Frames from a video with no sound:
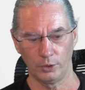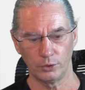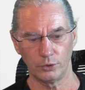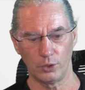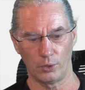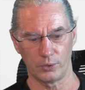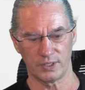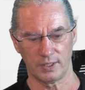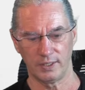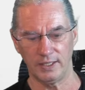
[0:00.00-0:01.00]
those
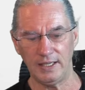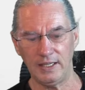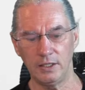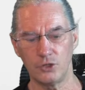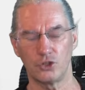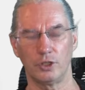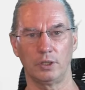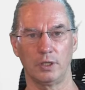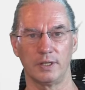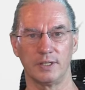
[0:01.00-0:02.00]
initial
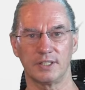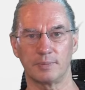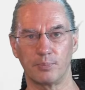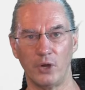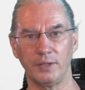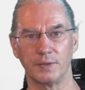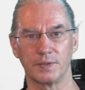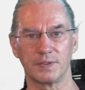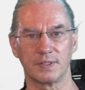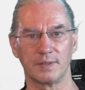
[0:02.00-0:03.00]
sprints,